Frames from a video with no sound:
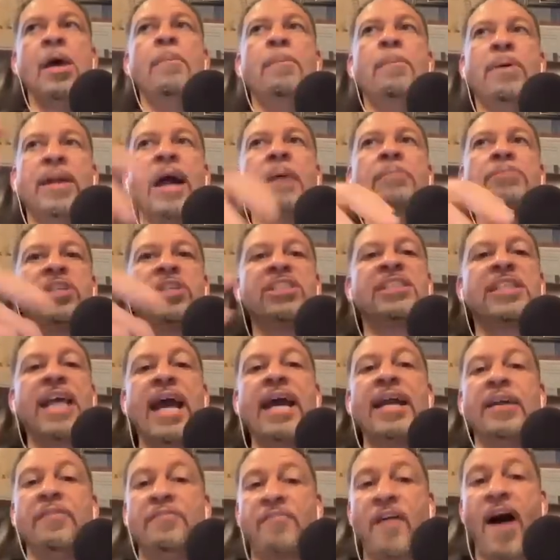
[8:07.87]
But I'm just
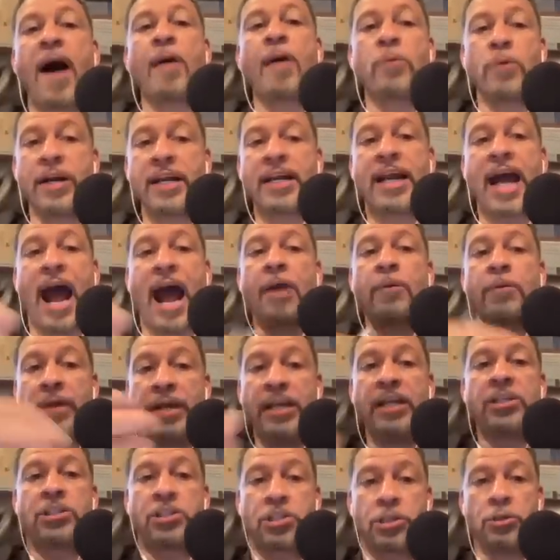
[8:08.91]
saying, if I were in
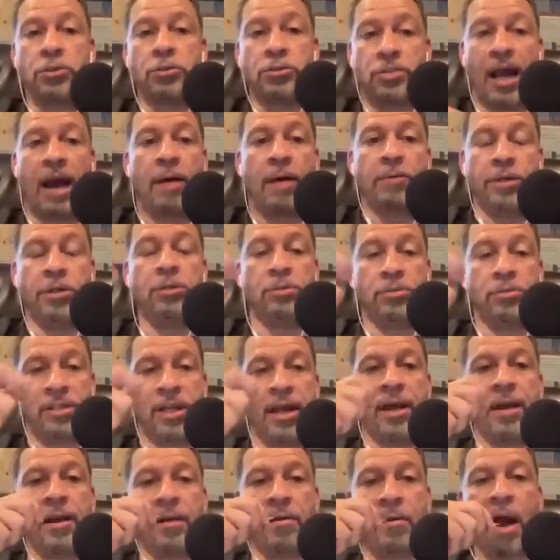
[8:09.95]
Kyrie's shoes, that would be his
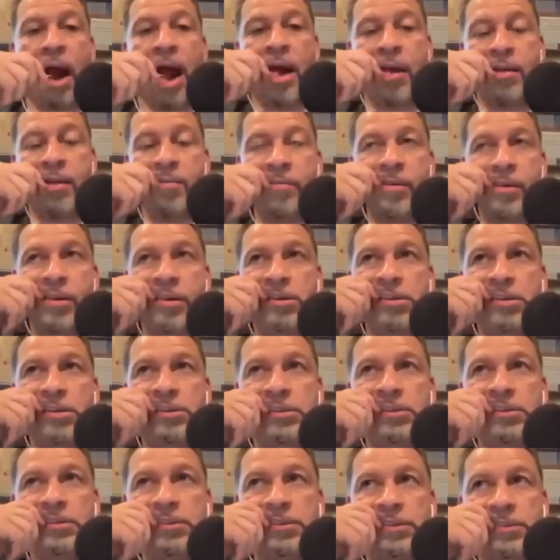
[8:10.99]
argument. Right. But my
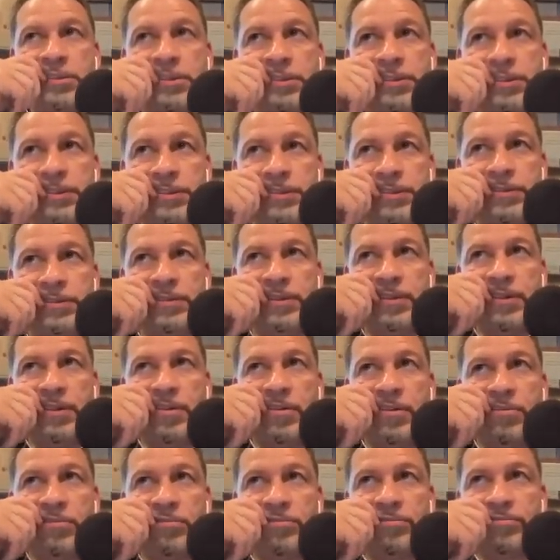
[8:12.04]
argument back would
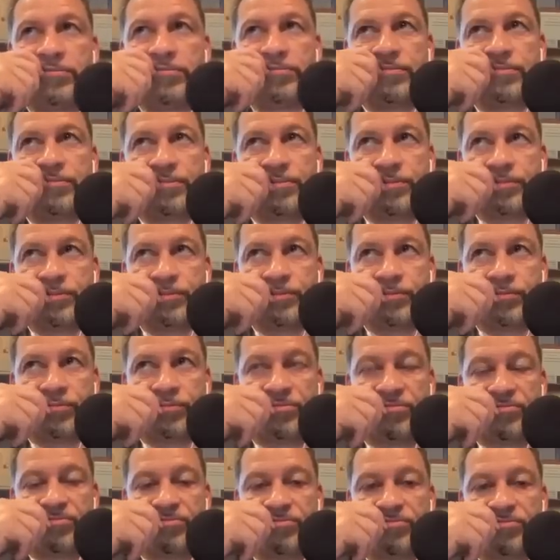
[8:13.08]
be, he was
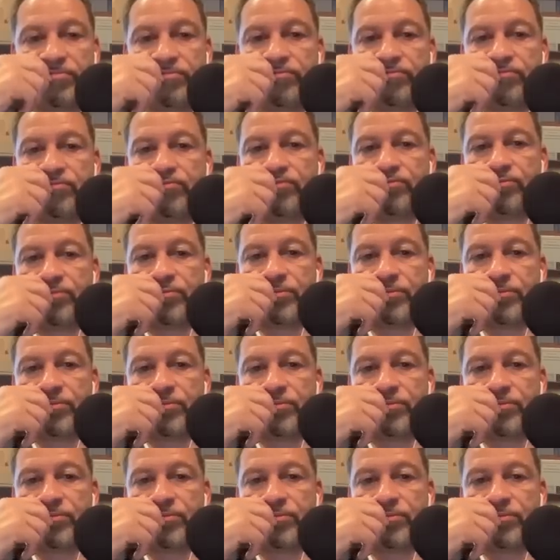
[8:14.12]
injured.